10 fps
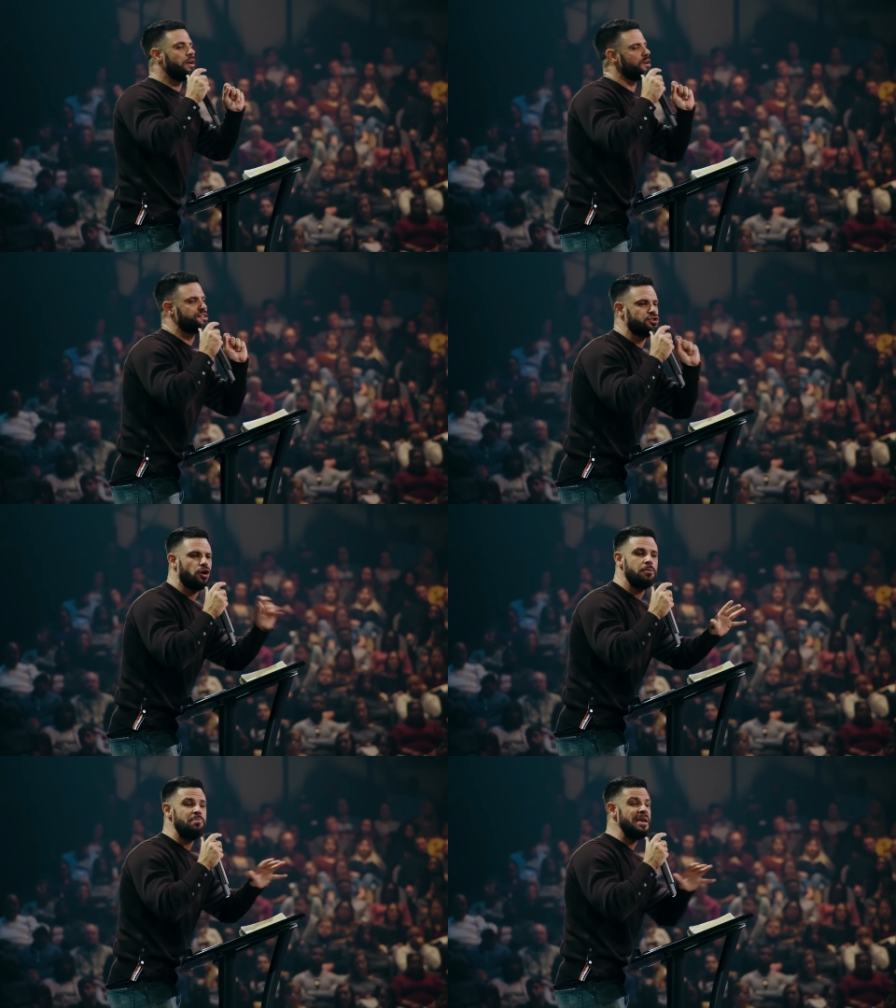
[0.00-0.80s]
there are
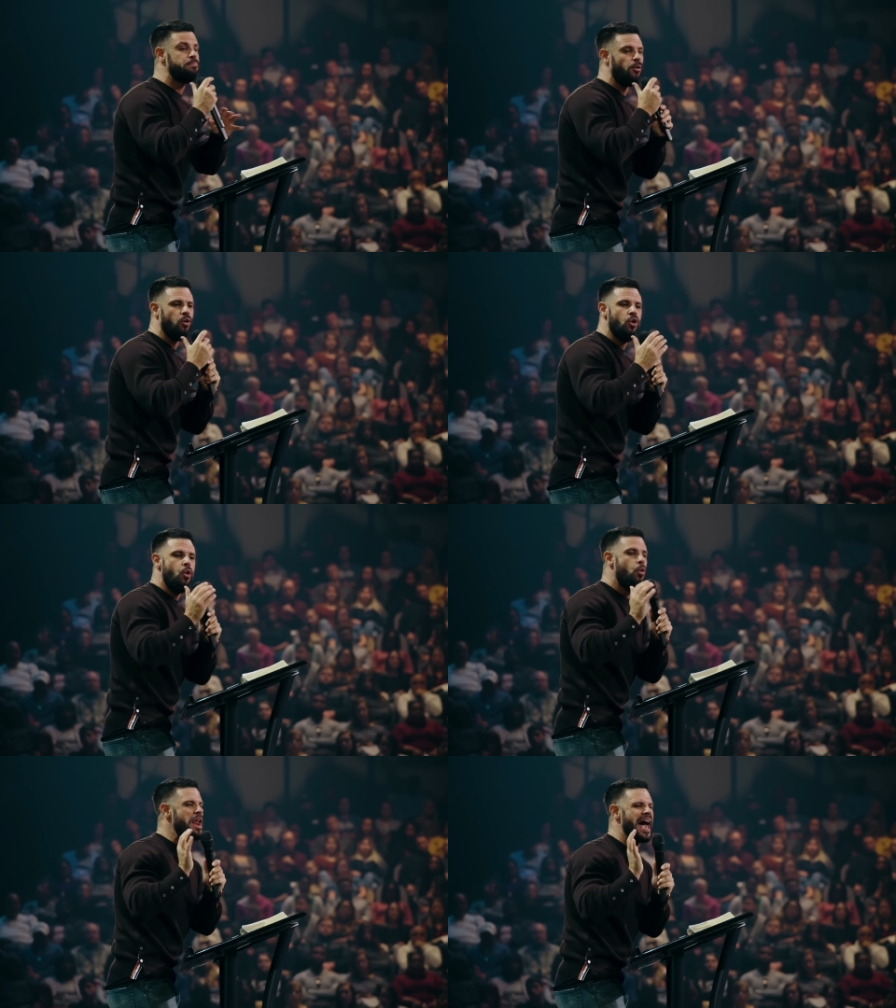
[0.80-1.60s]
certain people
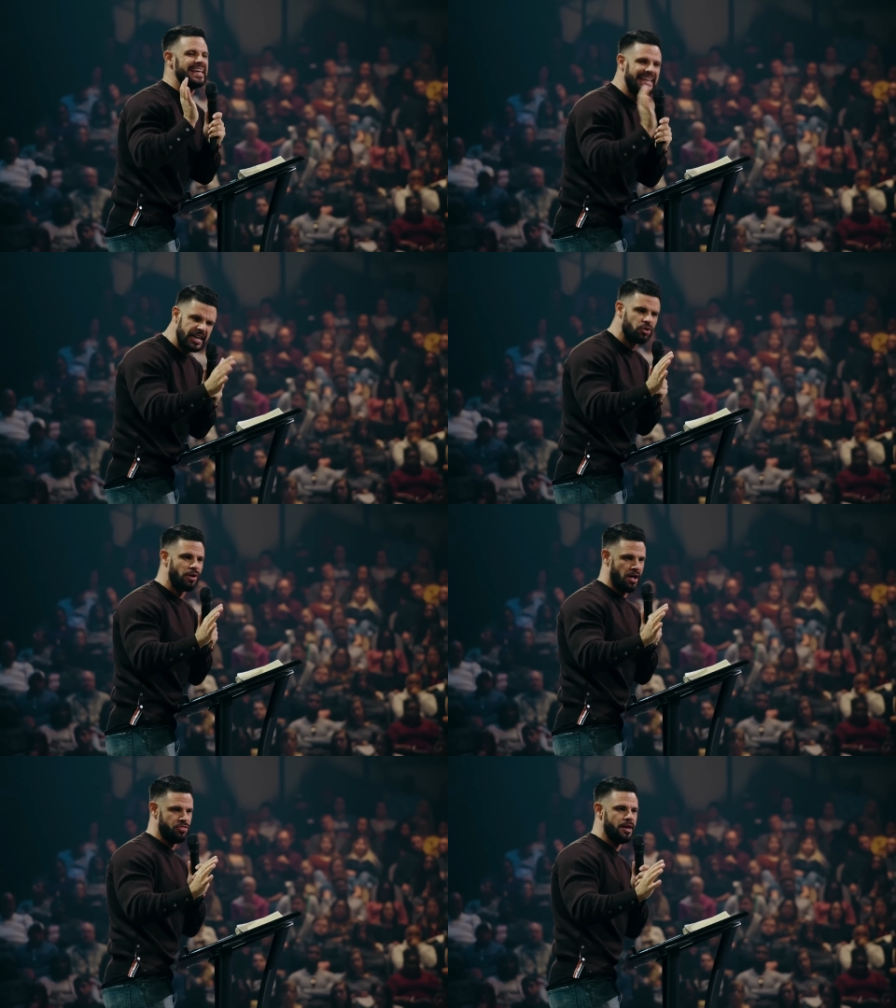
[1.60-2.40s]
when I get
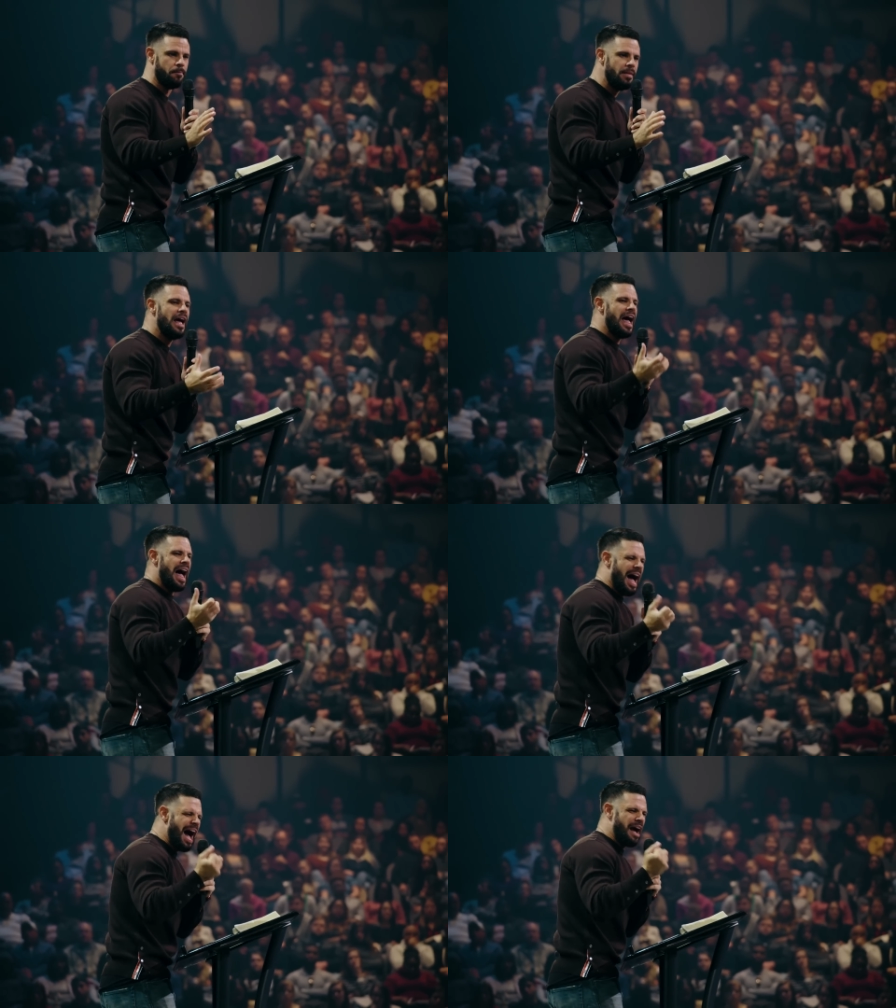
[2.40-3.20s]
around them,
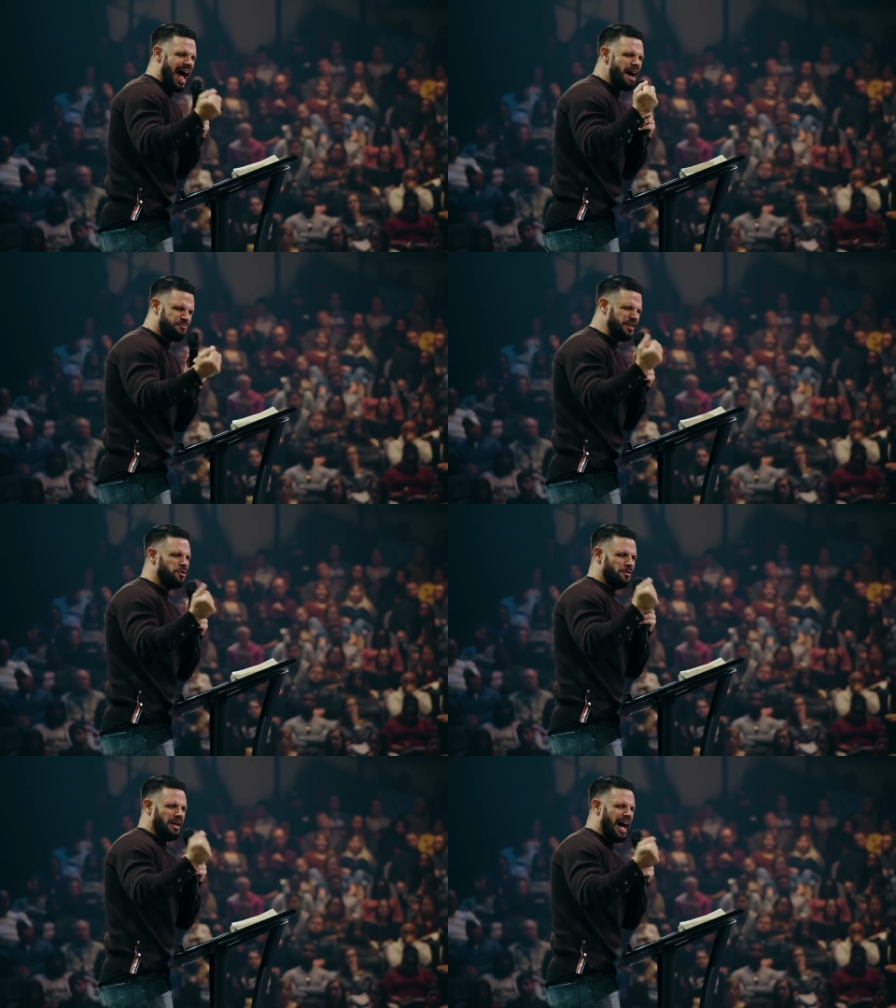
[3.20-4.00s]
I, I,
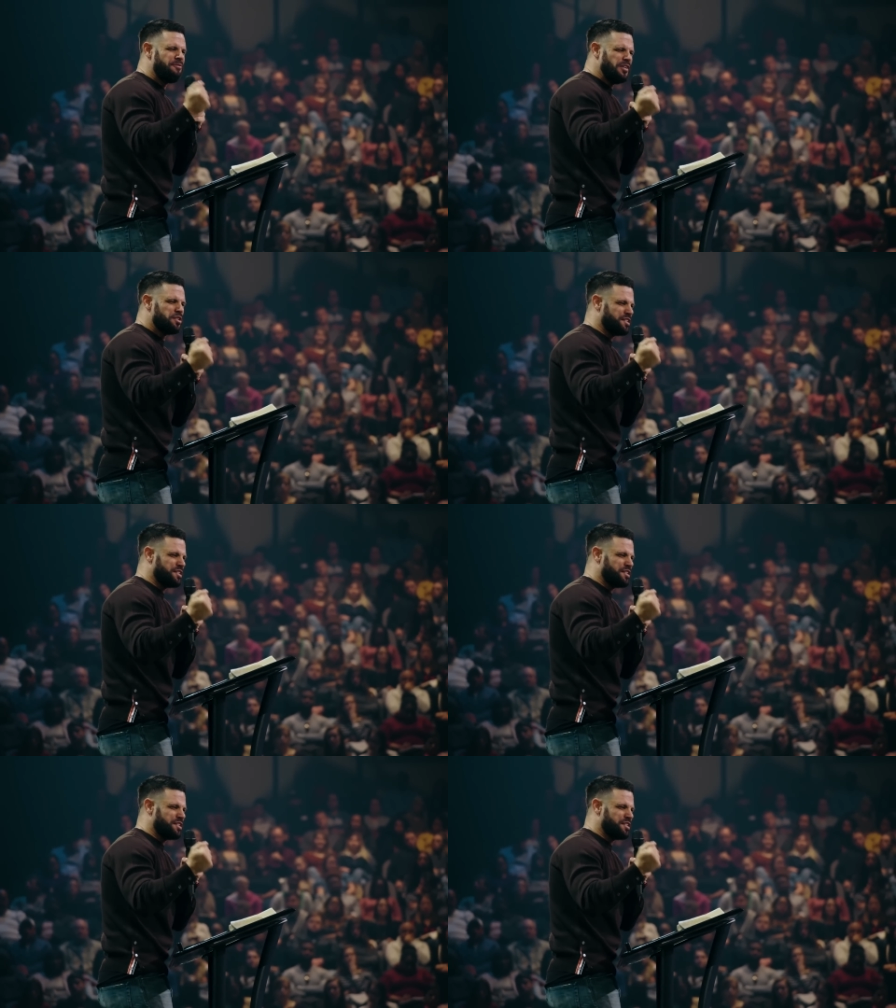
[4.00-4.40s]
feel, I feel